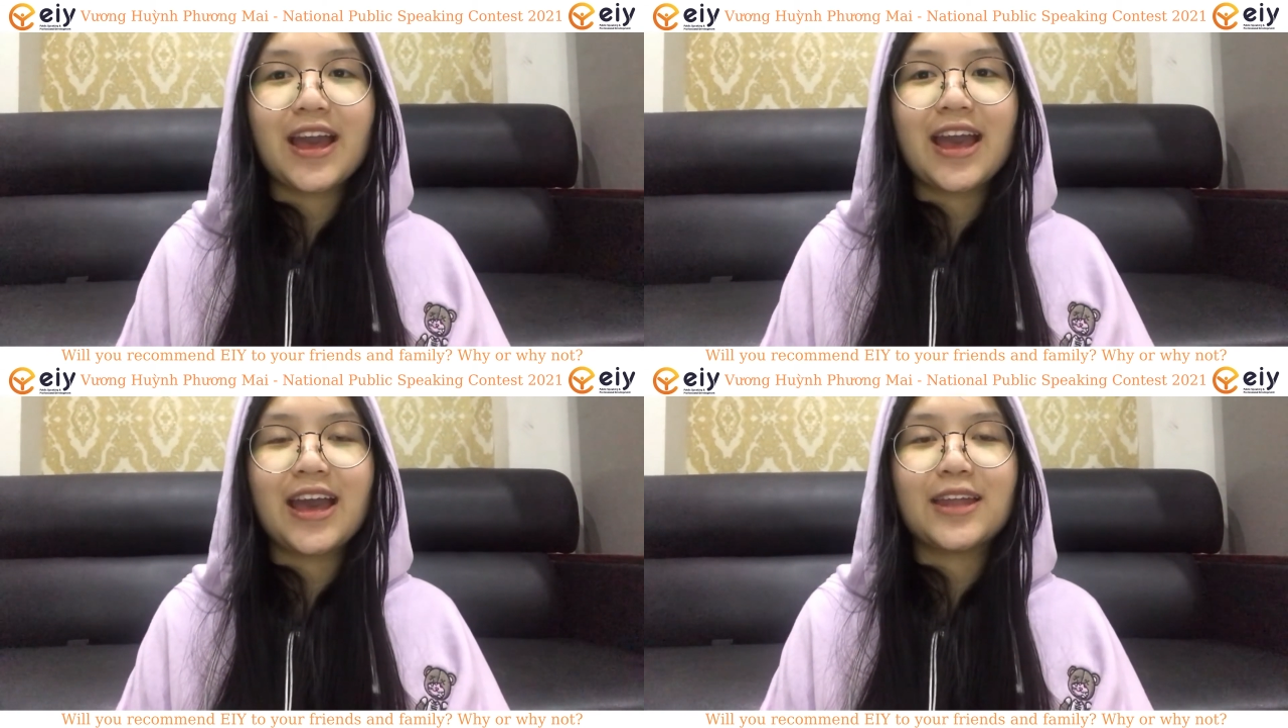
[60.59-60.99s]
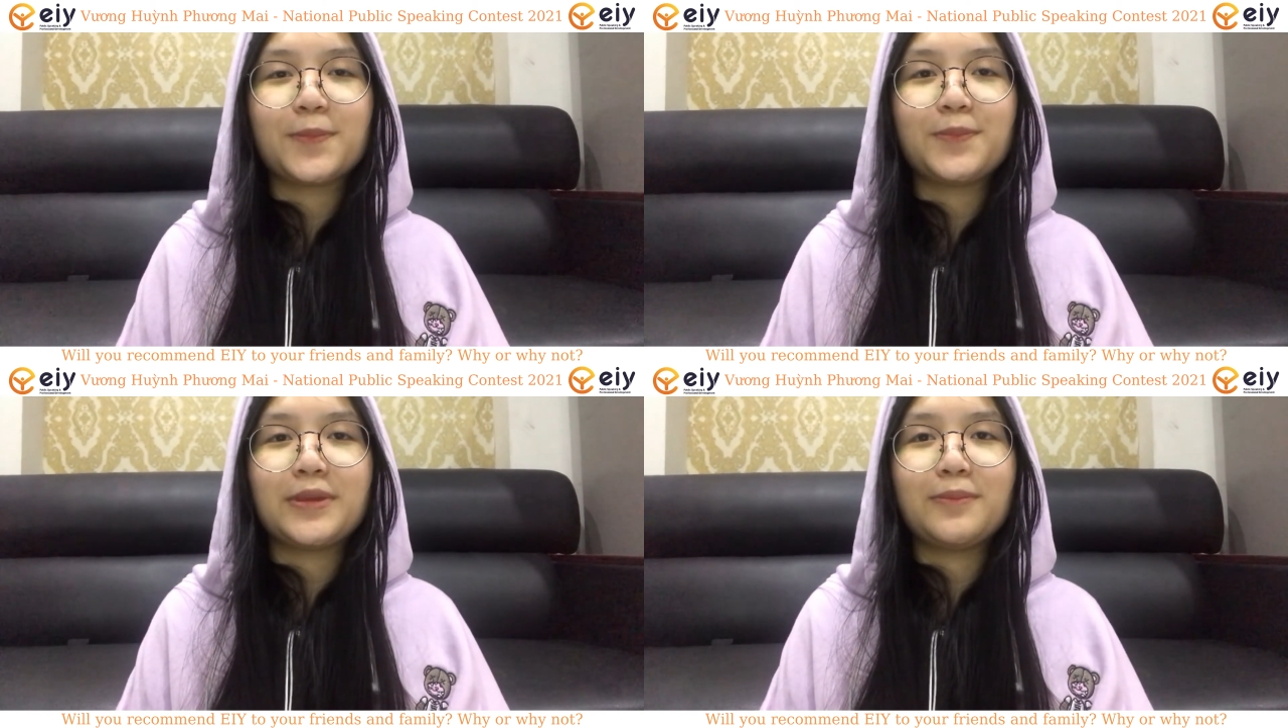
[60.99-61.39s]

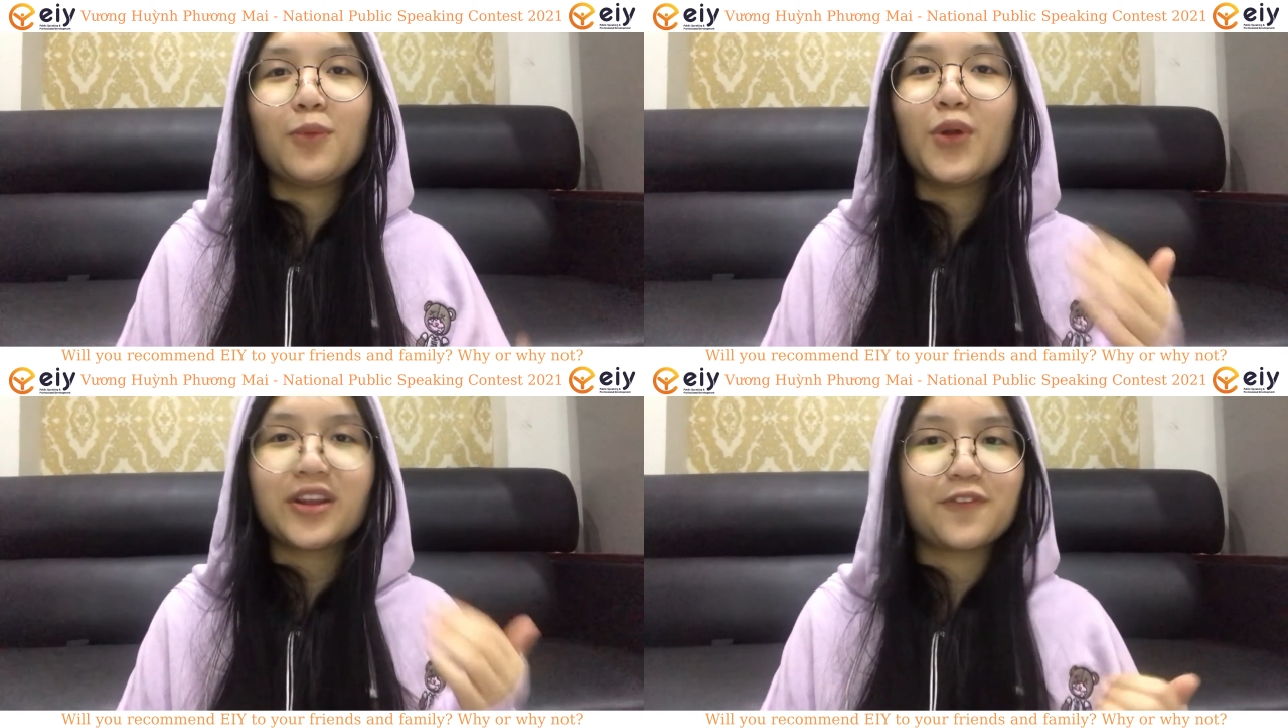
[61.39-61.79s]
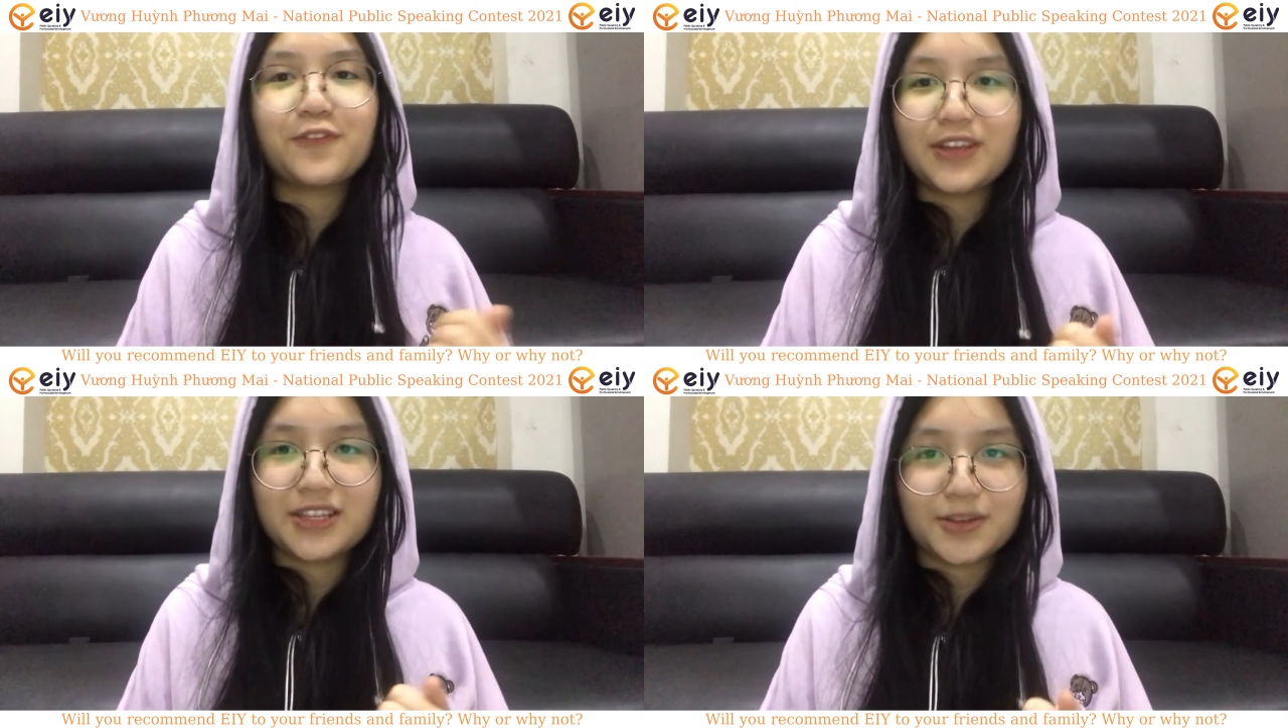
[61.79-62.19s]
and be more
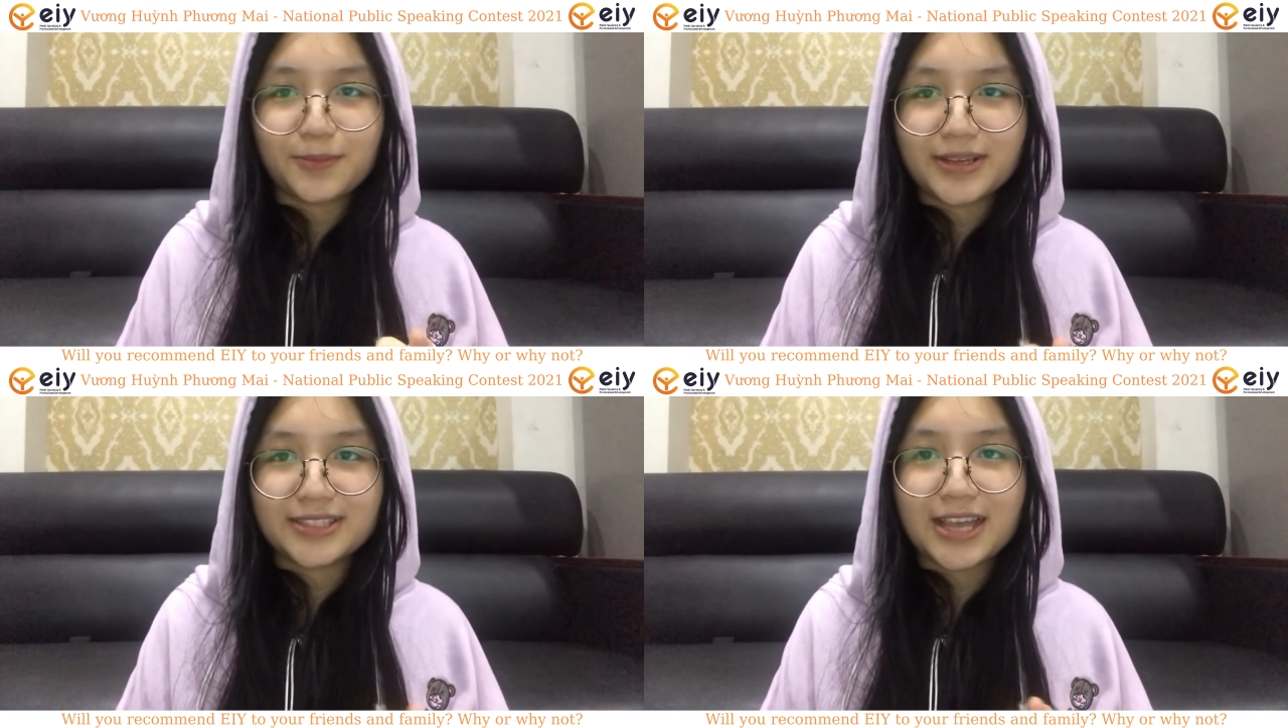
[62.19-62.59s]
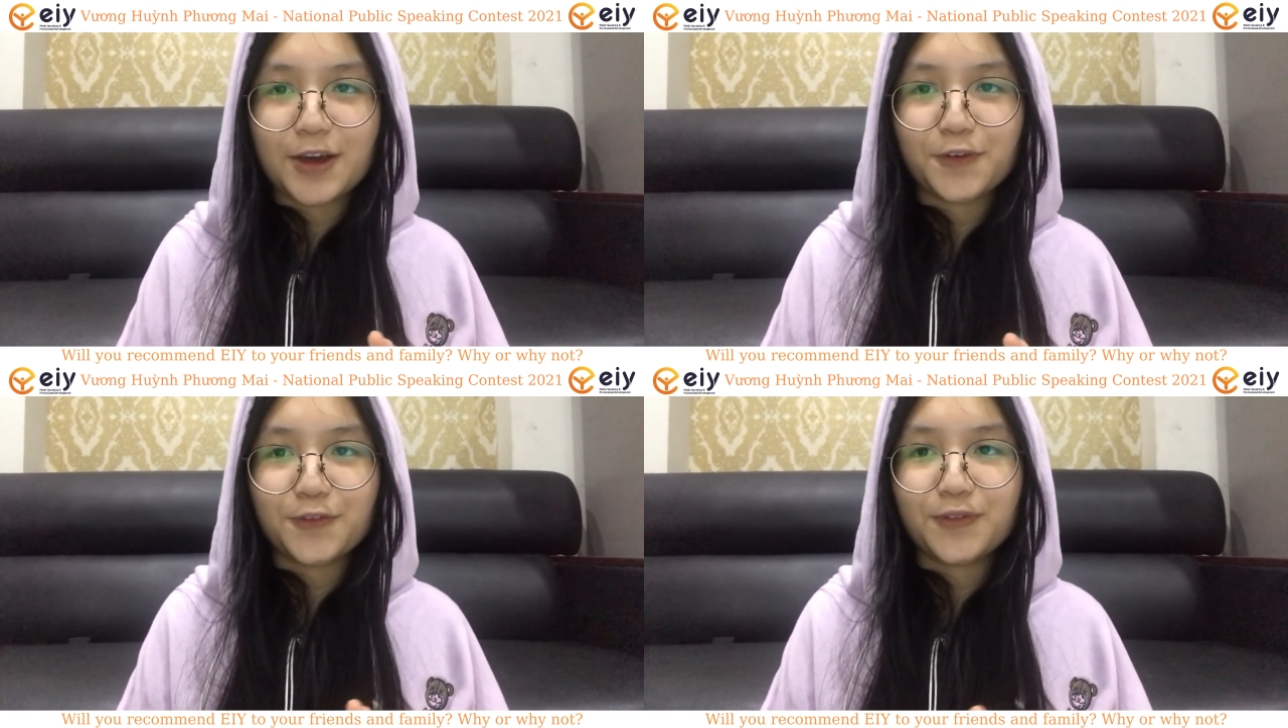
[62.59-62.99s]
confident of
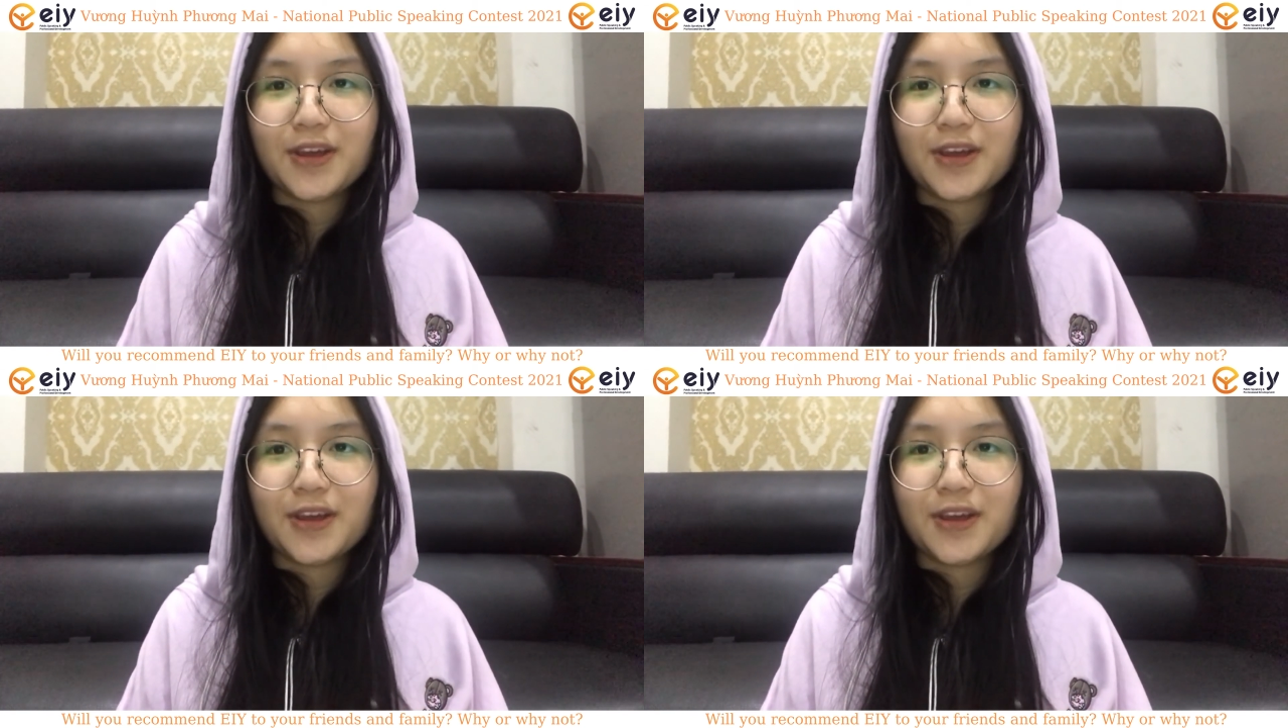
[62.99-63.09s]
myself.